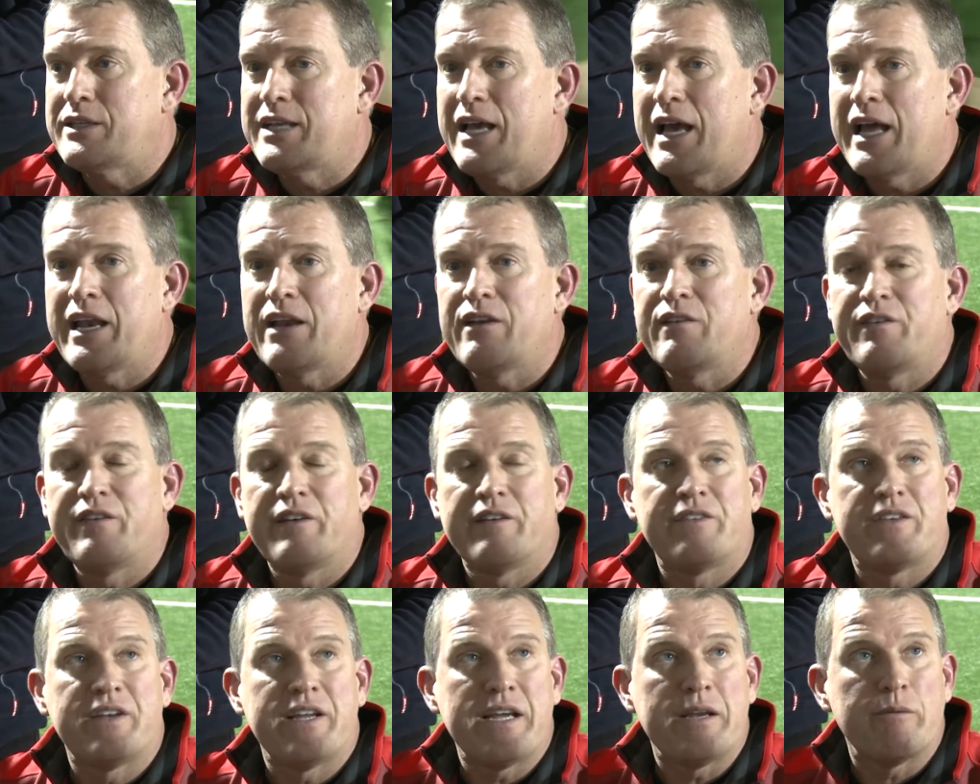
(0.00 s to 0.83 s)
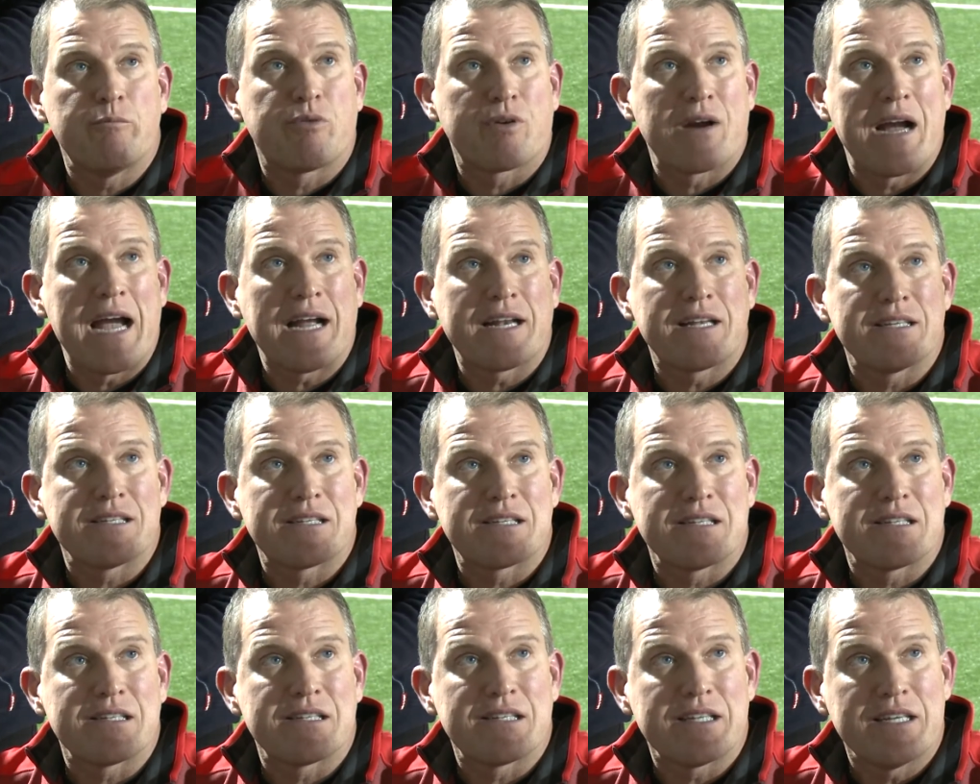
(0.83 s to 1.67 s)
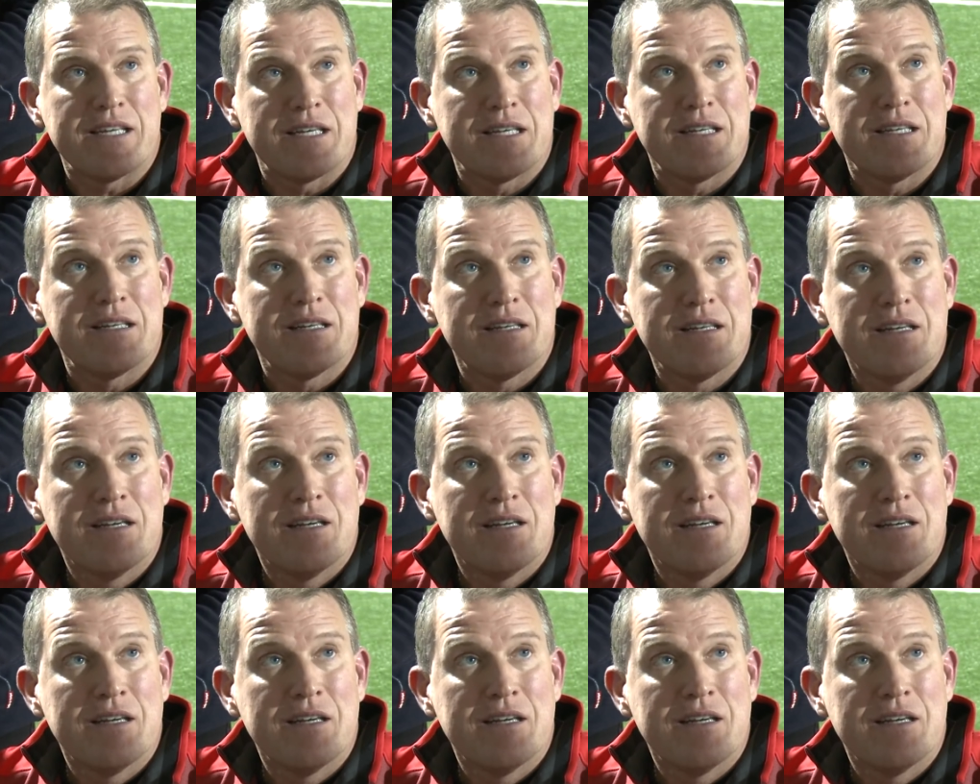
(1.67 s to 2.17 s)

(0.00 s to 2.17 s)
10 and 15 practices in